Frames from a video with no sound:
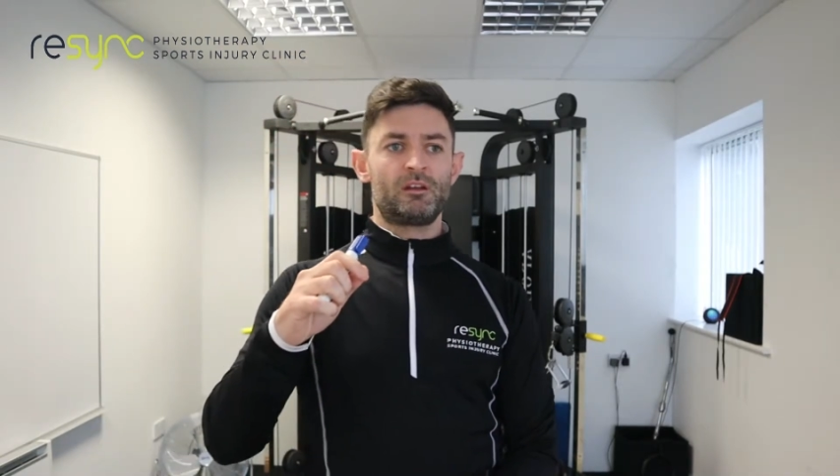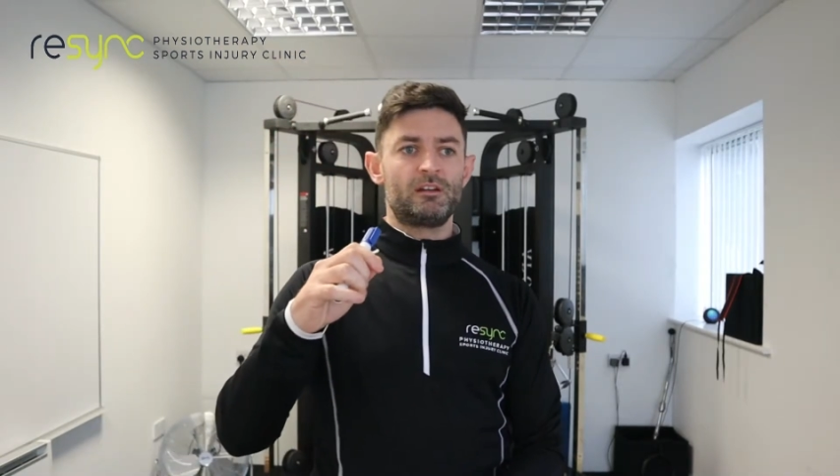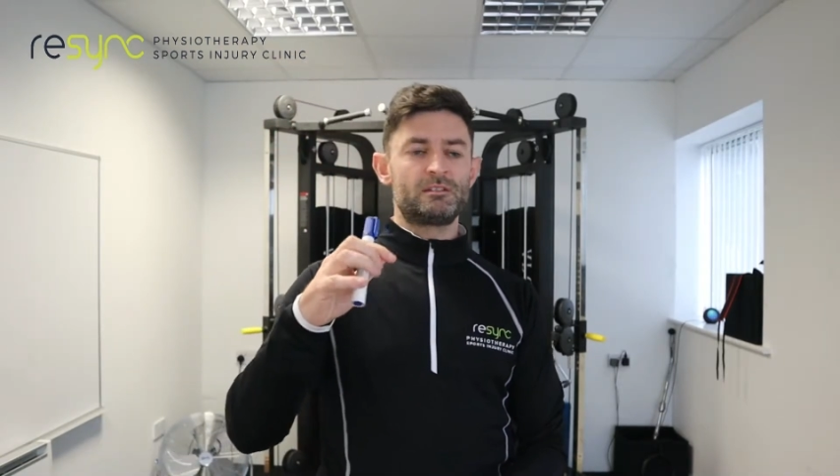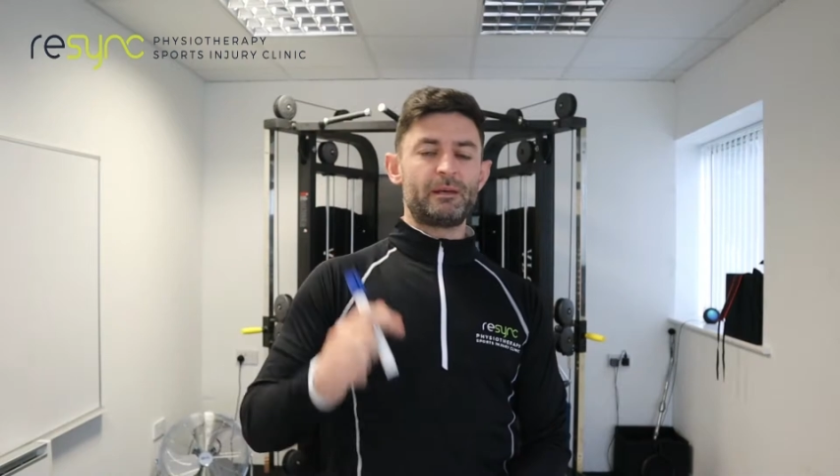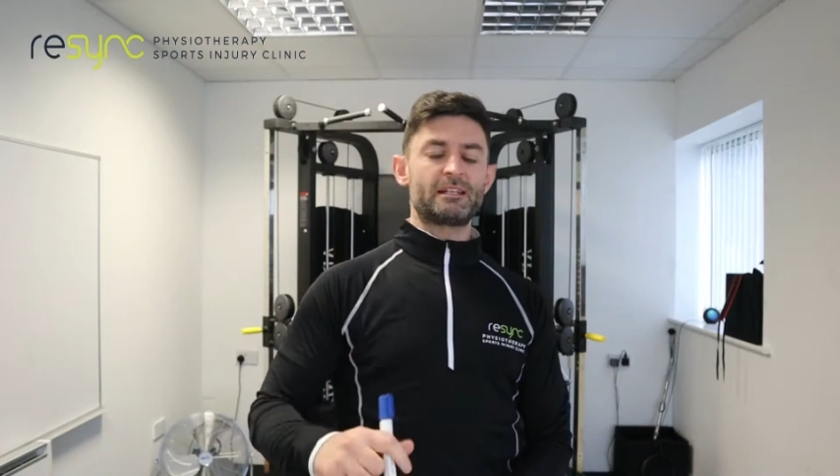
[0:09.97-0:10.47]

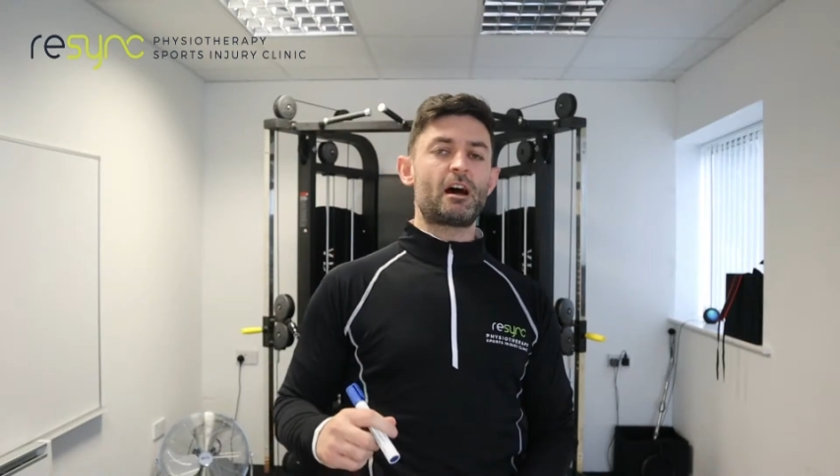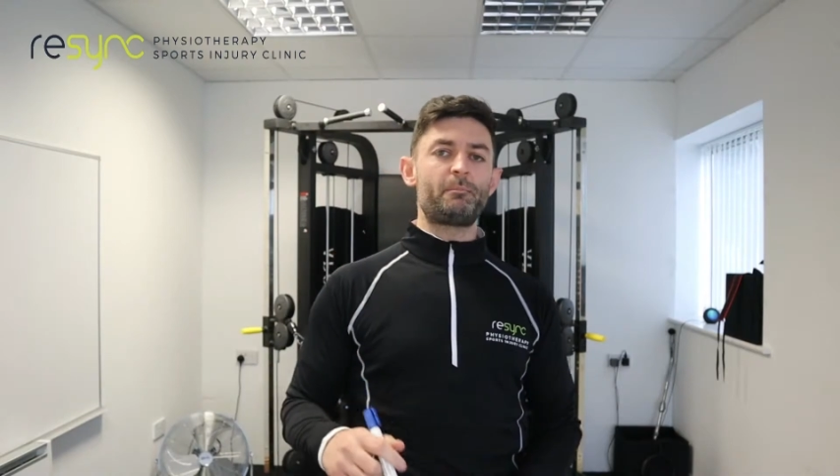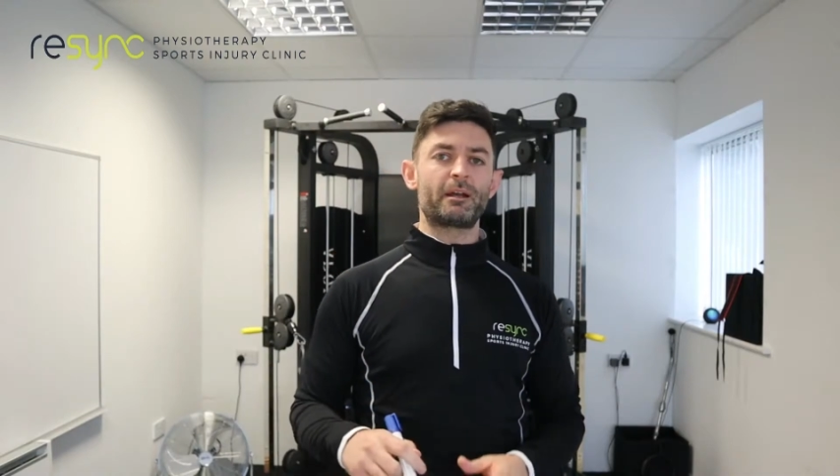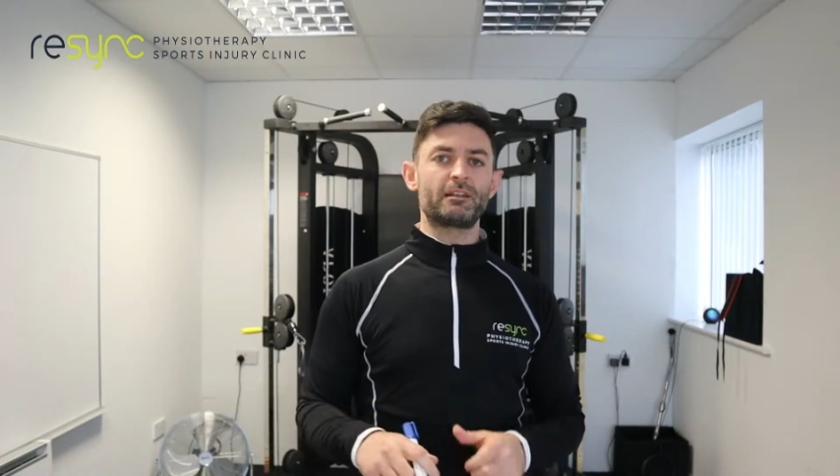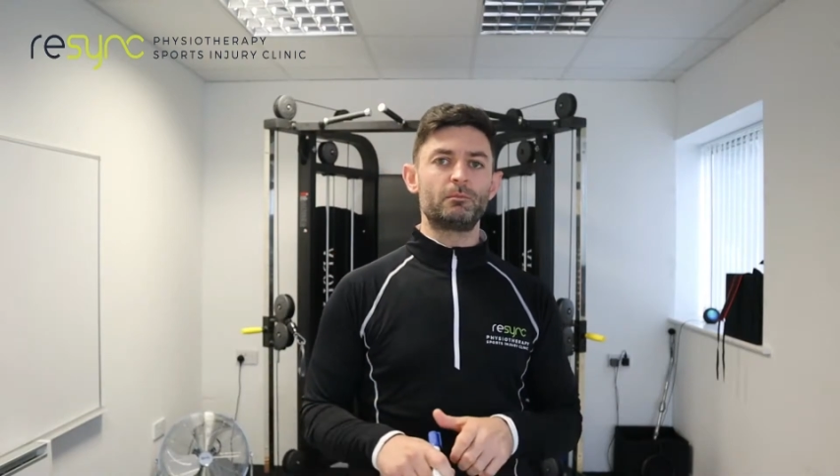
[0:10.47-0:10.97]
It's a big
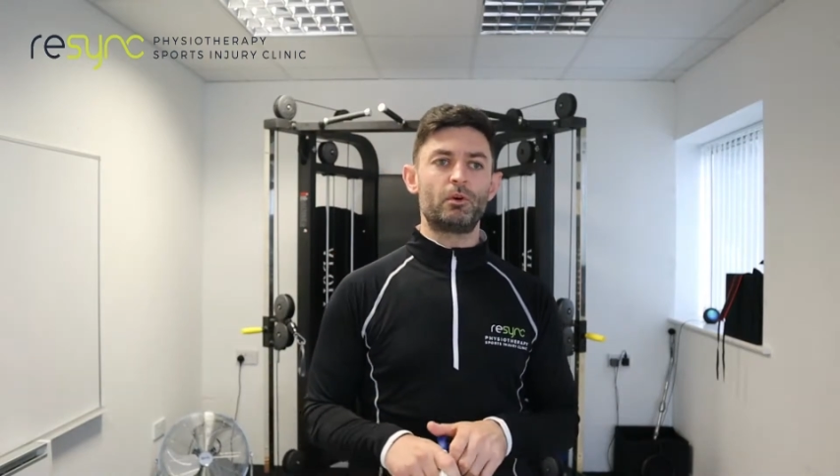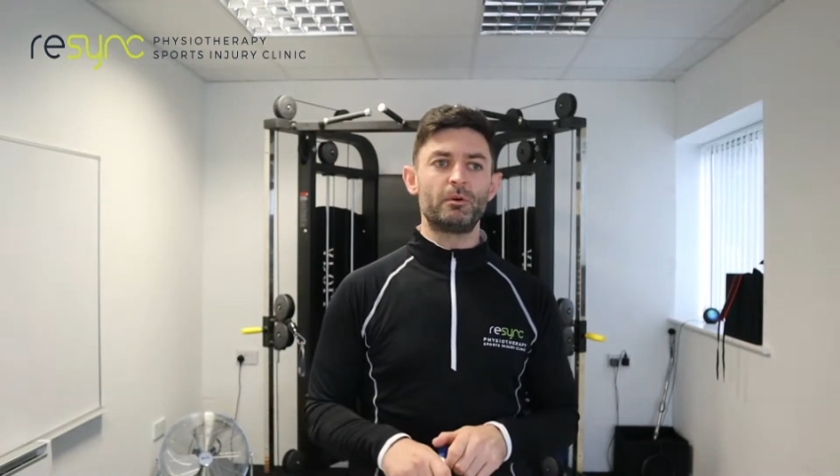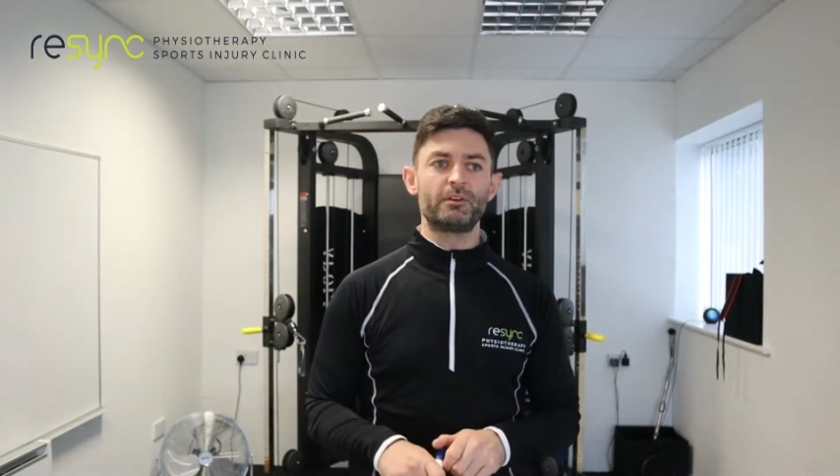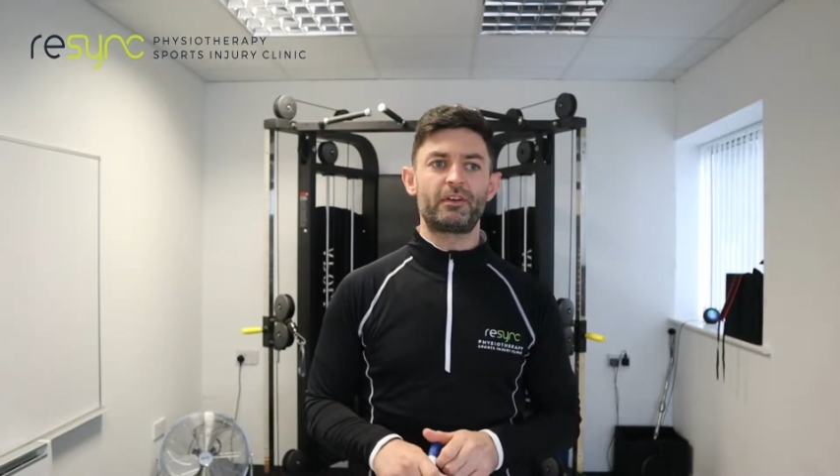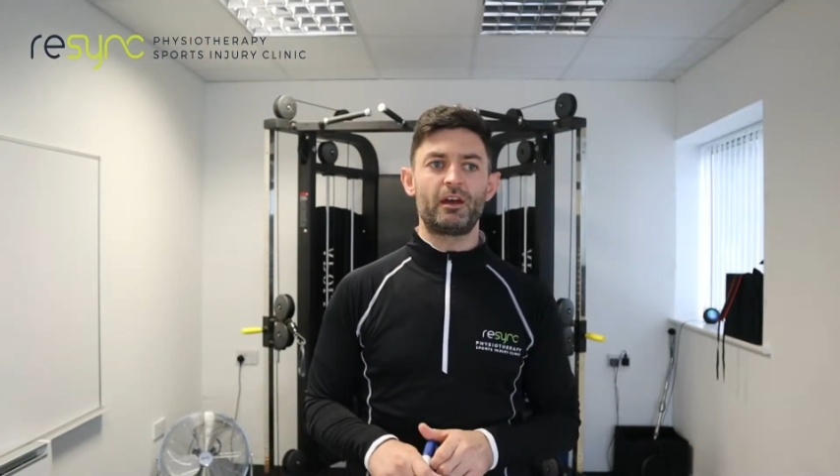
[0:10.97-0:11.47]
topic at the
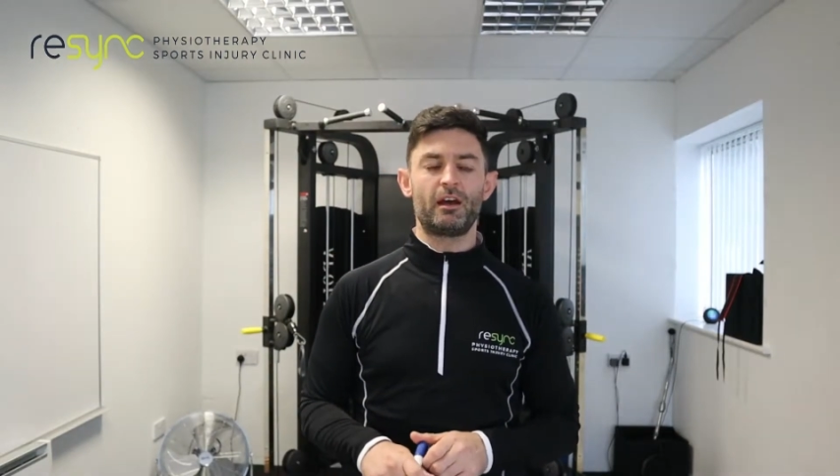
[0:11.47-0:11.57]
moment.